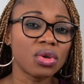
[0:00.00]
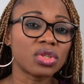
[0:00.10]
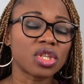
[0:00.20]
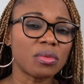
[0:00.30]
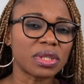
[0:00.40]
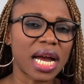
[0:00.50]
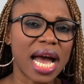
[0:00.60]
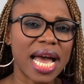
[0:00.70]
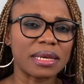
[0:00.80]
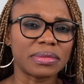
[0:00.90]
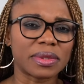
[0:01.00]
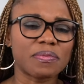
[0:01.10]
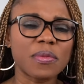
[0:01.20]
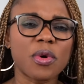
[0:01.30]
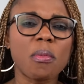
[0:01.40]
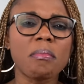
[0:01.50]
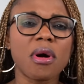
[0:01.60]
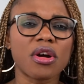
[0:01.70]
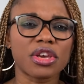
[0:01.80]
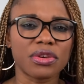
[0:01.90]
Sometimes people
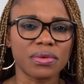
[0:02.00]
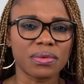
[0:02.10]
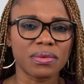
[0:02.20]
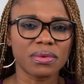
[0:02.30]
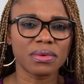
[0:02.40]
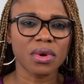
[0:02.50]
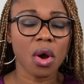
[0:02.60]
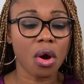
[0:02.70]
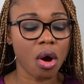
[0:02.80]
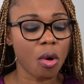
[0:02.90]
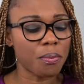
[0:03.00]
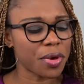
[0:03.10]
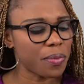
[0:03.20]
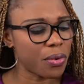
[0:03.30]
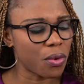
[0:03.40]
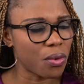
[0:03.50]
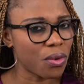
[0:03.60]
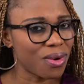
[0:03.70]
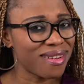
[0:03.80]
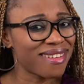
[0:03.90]
mock you or people
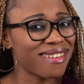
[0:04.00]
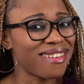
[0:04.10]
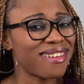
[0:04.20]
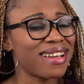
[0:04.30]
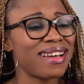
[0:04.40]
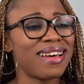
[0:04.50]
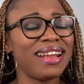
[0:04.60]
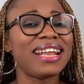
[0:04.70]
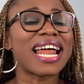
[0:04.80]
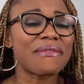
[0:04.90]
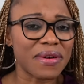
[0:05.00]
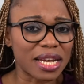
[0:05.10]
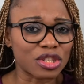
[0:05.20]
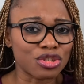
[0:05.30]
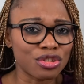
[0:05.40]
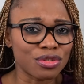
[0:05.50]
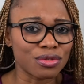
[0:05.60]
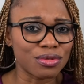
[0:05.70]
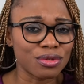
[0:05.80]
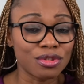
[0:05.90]
laugh at
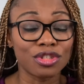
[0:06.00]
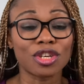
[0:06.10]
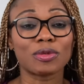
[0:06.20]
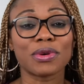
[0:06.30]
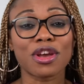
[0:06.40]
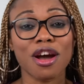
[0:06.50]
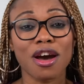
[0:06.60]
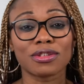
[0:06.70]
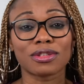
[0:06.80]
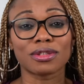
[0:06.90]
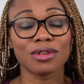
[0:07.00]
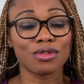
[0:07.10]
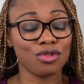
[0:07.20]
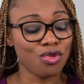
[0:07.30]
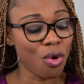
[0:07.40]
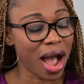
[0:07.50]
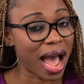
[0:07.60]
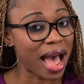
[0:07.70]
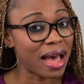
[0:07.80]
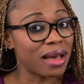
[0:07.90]
you just because you
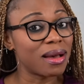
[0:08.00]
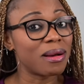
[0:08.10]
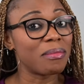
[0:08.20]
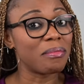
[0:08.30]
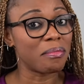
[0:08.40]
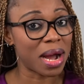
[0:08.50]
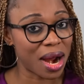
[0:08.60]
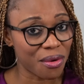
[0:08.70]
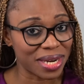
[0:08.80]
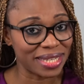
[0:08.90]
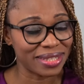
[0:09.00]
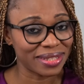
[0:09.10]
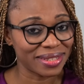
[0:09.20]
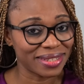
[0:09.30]
are married.